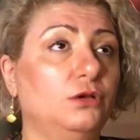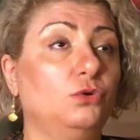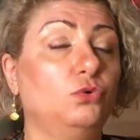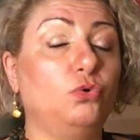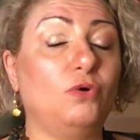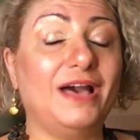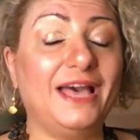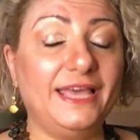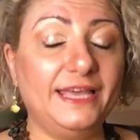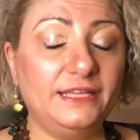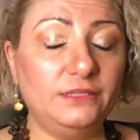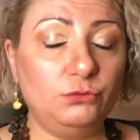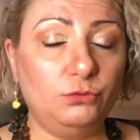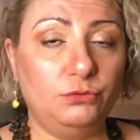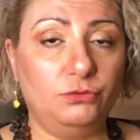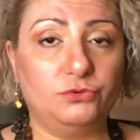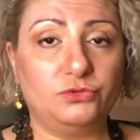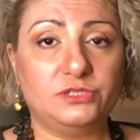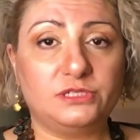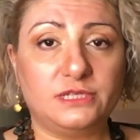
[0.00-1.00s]
quiet
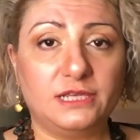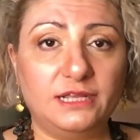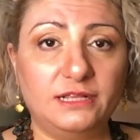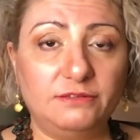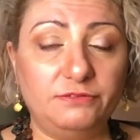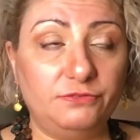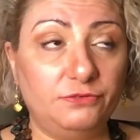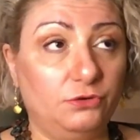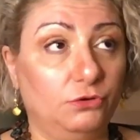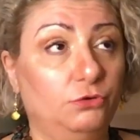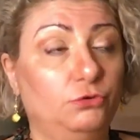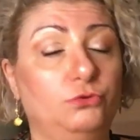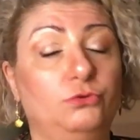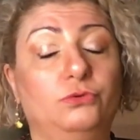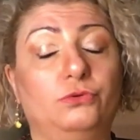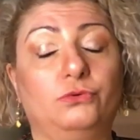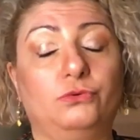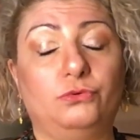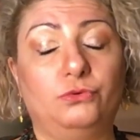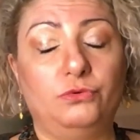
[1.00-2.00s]
with yourself or
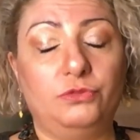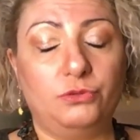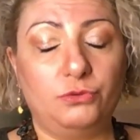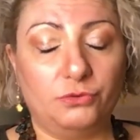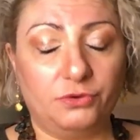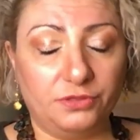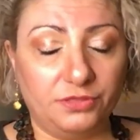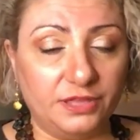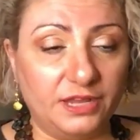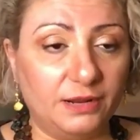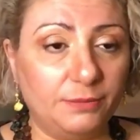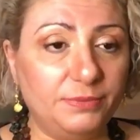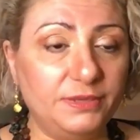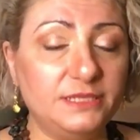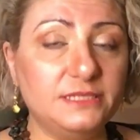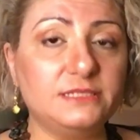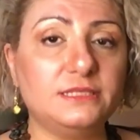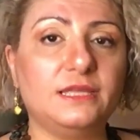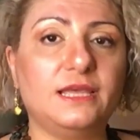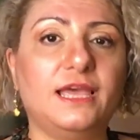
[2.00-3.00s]
you, with your
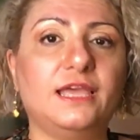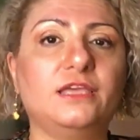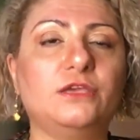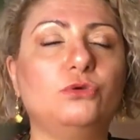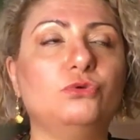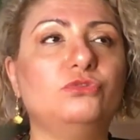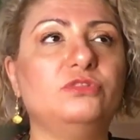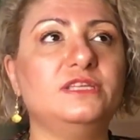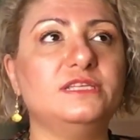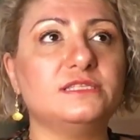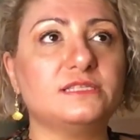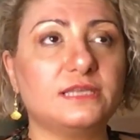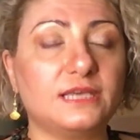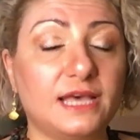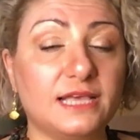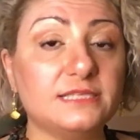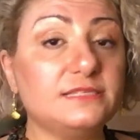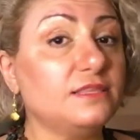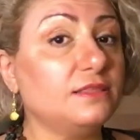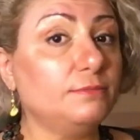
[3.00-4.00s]
therapist, and you
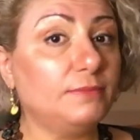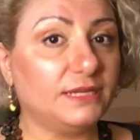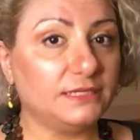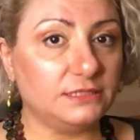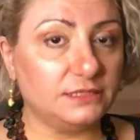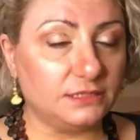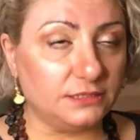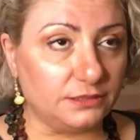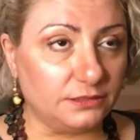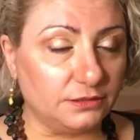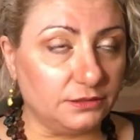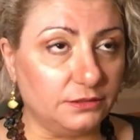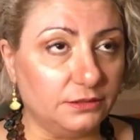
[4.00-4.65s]
discuss the matter.